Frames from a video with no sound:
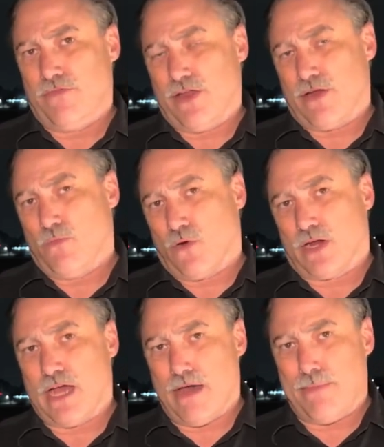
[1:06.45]
their more
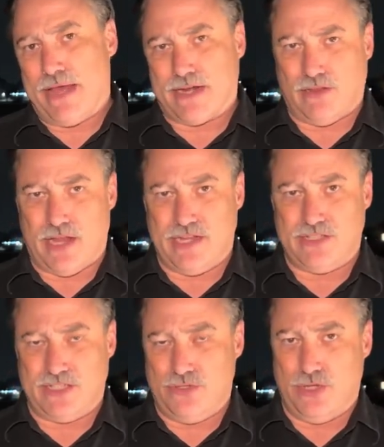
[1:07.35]
compact
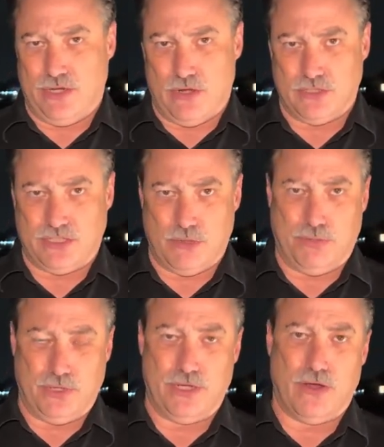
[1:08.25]
lights that you can also put